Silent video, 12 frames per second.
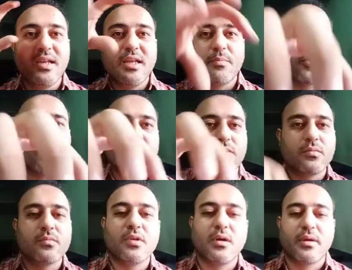on you,
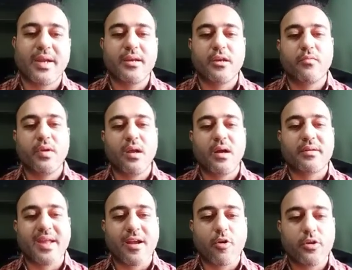right? It will
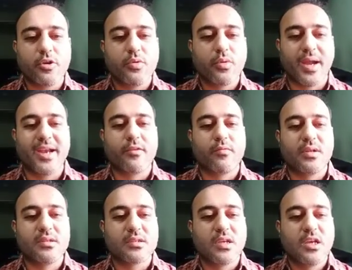attack on you at
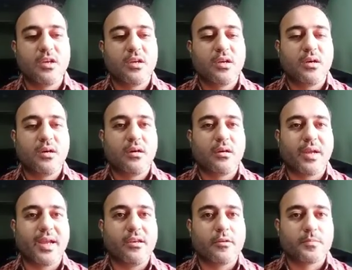once,
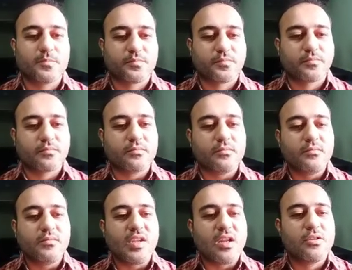right?
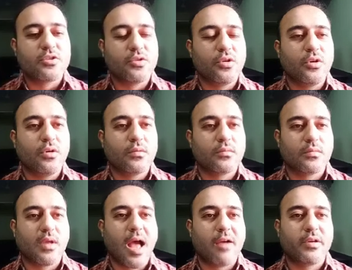So
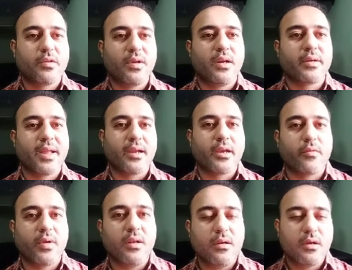how it will attack? It
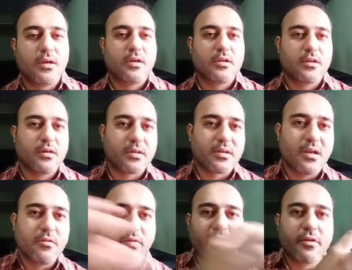will run
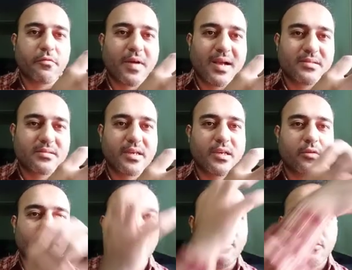very fast and it
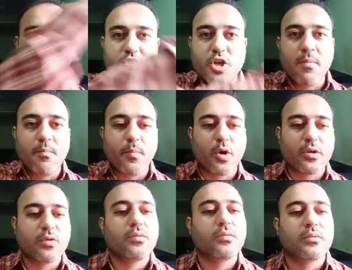will jump on
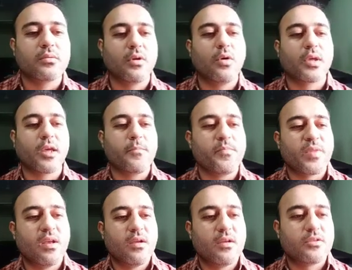you. Okay,
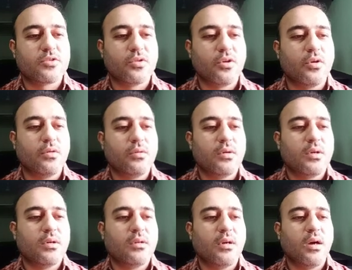so
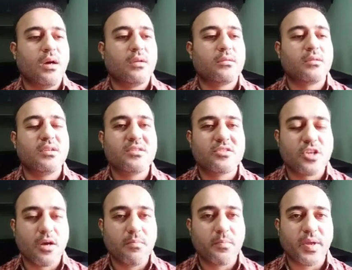this
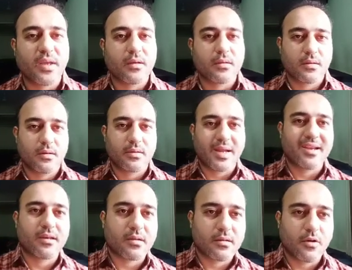jumping, right,
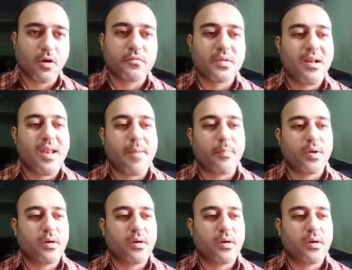of the leopard